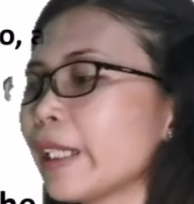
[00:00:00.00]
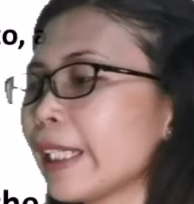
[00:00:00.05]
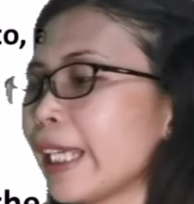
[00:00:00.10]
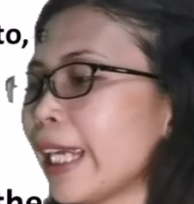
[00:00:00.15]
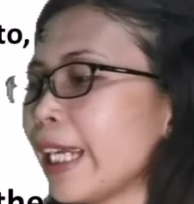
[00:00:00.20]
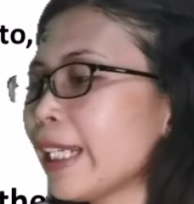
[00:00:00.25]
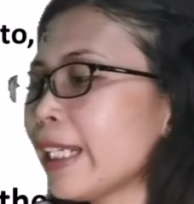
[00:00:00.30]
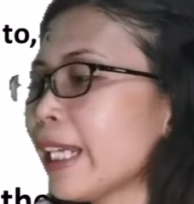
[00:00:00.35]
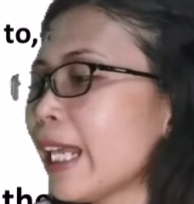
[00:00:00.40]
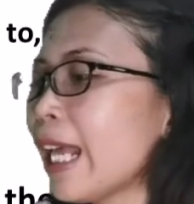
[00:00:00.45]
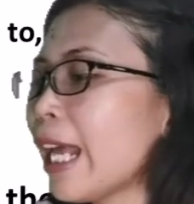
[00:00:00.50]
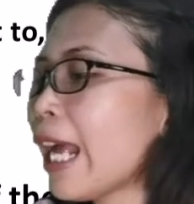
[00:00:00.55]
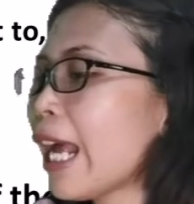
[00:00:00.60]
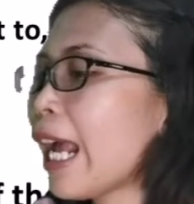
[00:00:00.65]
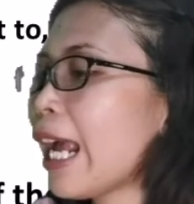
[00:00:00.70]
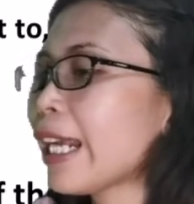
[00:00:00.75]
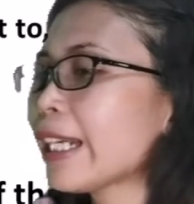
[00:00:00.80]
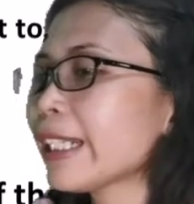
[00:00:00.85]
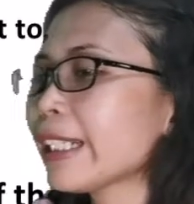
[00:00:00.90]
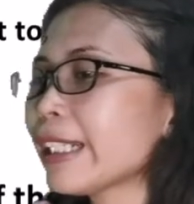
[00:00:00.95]
Okay,
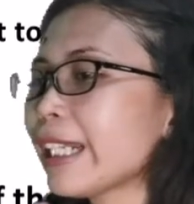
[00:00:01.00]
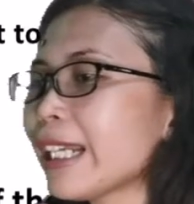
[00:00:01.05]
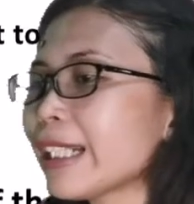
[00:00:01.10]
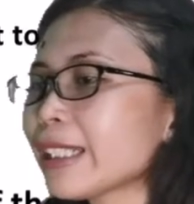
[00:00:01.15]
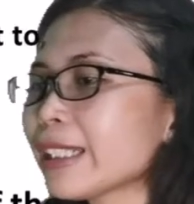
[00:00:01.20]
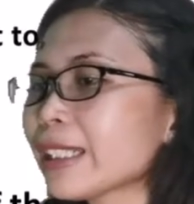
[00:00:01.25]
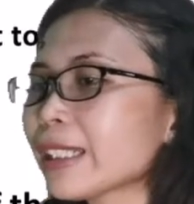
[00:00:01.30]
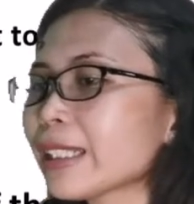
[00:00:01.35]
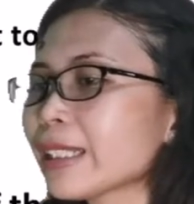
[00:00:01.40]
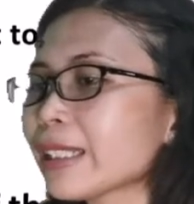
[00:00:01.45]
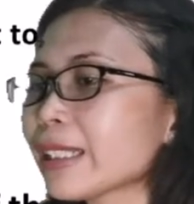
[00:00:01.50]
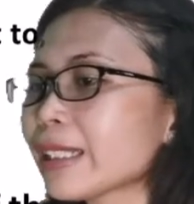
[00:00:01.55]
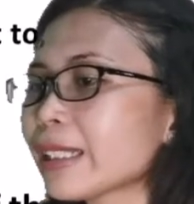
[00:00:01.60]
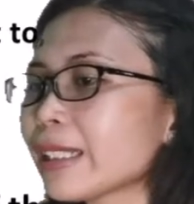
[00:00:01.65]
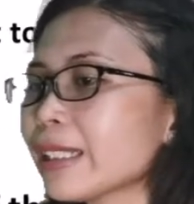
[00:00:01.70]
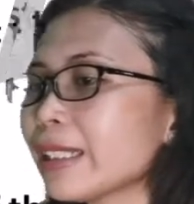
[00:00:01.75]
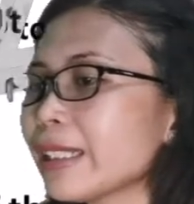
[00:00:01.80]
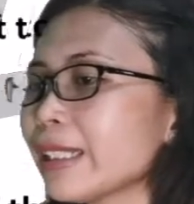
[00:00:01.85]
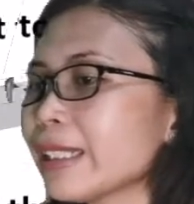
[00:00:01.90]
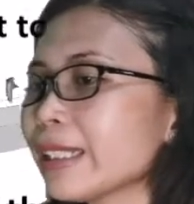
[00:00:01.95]
and the next
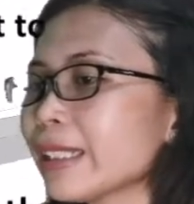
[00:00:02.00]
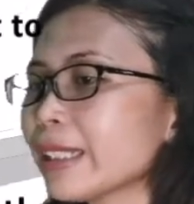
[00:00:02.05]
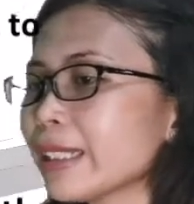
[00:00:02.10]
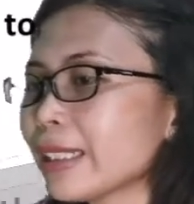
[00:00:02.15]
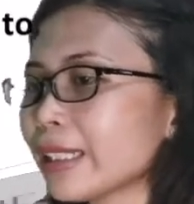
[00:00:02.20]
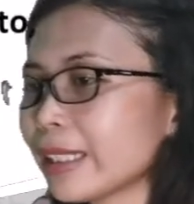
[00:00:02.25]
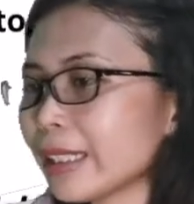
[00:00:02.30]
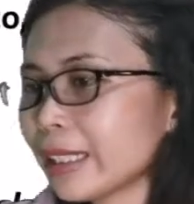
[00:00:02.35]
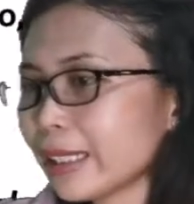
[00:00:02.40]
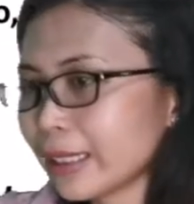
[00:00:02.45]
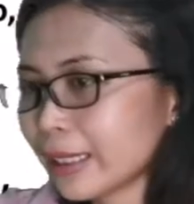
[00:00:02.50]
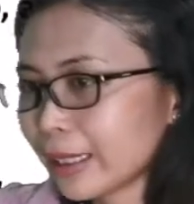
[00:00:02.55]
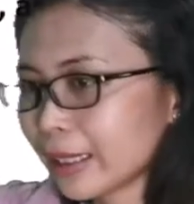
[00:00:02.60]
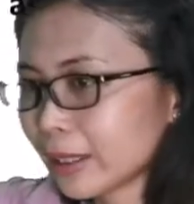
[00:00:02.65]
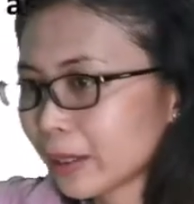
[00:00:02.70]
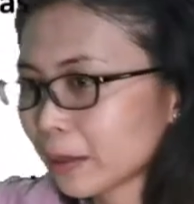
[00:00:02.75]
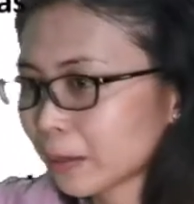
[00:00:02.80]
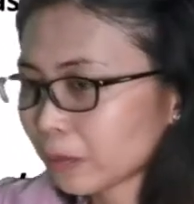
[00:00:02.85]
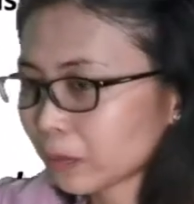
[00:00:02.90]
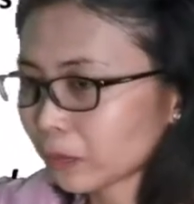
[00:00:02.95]
sentence
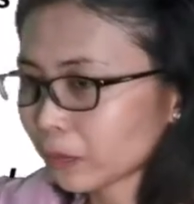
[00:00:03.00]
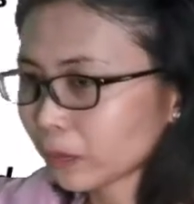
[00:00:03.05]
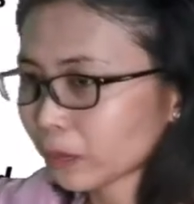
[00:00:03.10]
is,